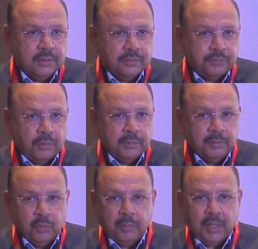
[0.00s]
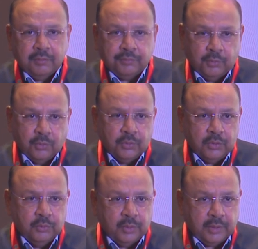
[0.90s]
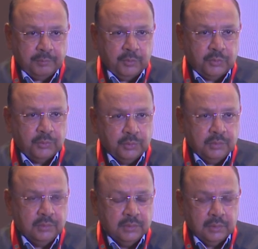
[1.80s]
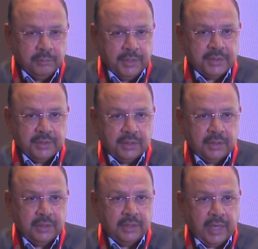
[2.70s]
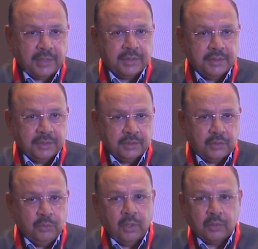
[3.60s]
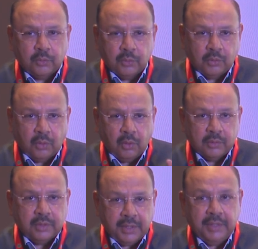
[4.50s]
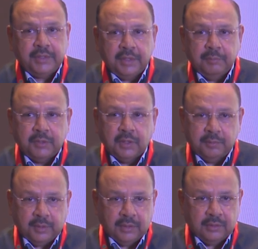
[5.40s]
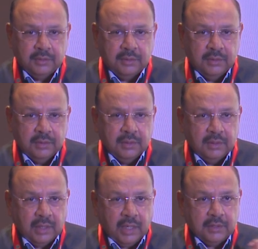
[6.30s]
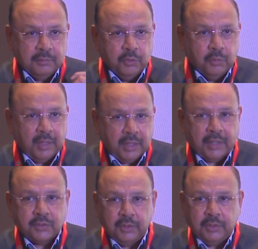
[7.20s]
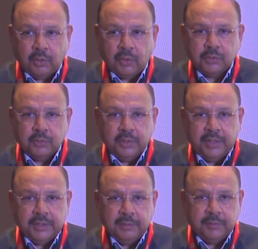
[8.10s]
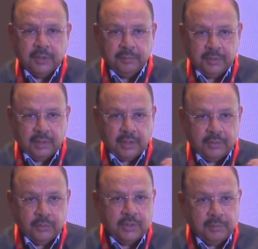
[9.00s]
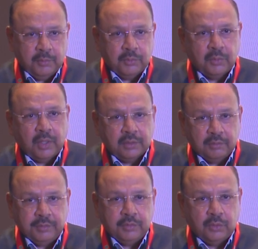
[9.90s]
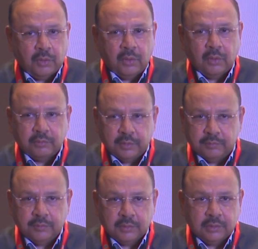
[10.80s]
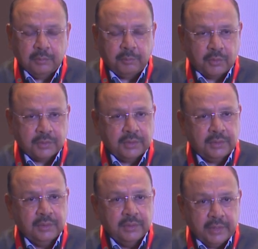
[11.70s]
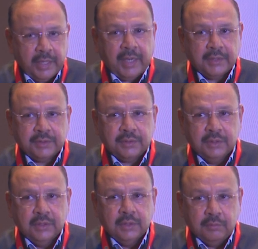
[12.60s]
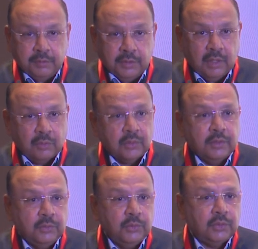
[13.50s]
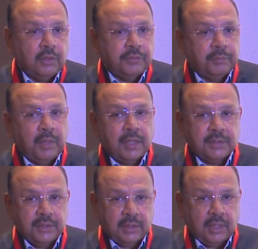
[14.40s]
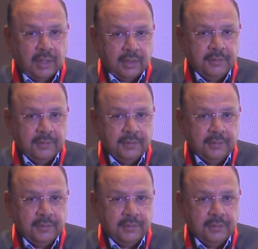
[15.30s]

from the mobile phone, you were able to basically access a QR code on the ATM terminal. And the mobile actually talks to the ATM terminal, and you are able to either withdraw or deposit cash without the use of a plastic card.